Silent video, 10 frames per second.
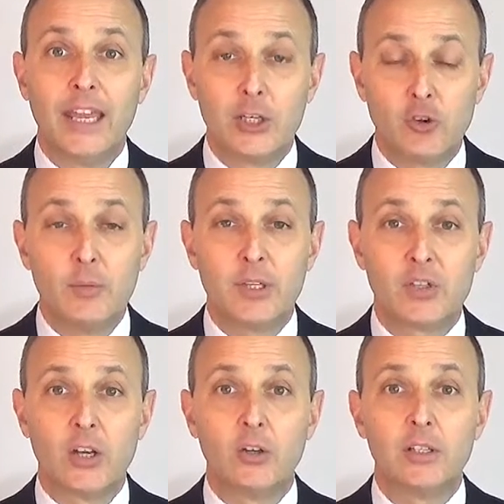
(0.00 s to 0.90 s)
a treatment
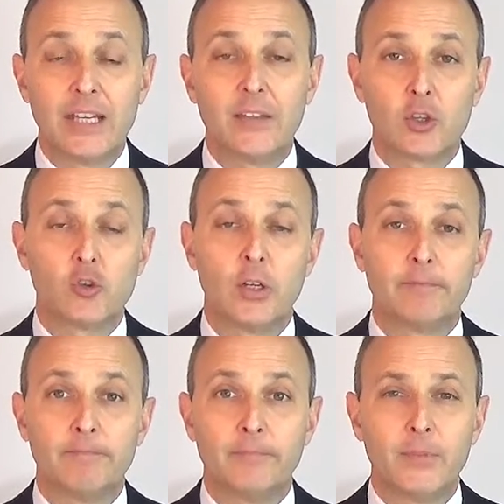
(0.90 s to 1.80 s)
center down the street.
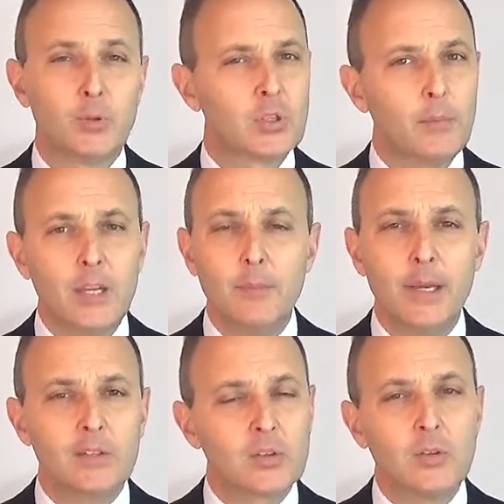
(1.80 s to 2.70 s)
There was something
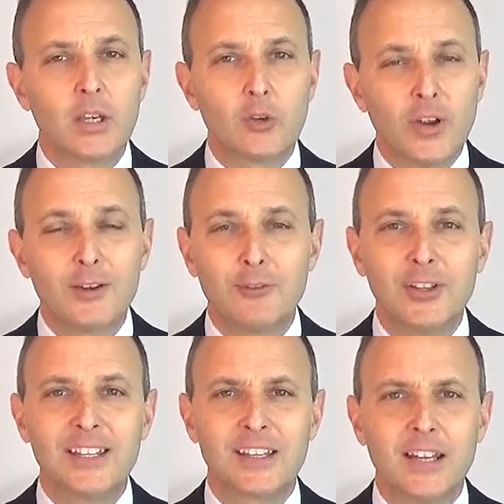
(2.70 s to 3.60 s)
about Sue that Greg
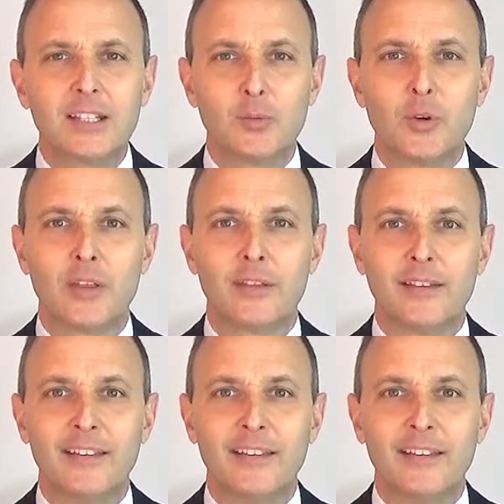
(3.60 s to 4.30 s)
really connected with.